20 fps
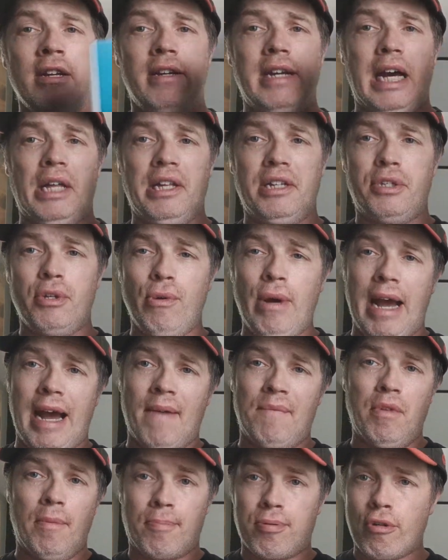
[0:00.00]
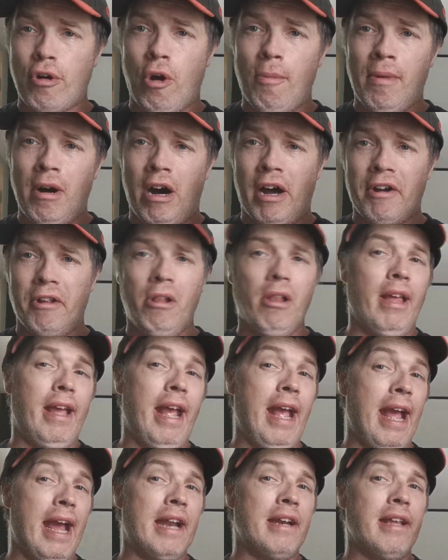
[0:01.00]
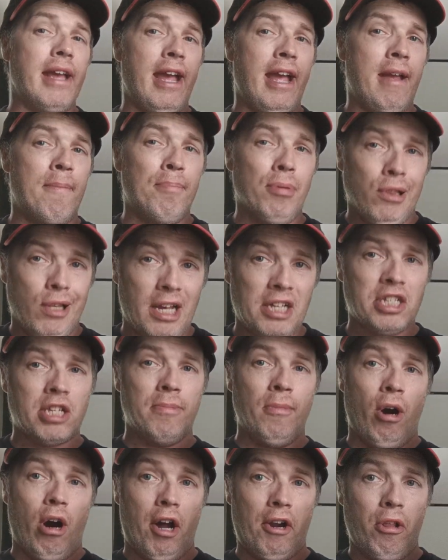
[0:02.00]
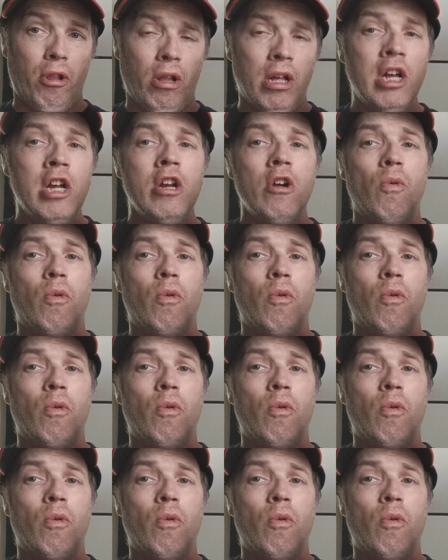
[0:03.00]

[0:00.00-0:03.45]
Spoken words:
Now, they do have the Pro model and a Plus model.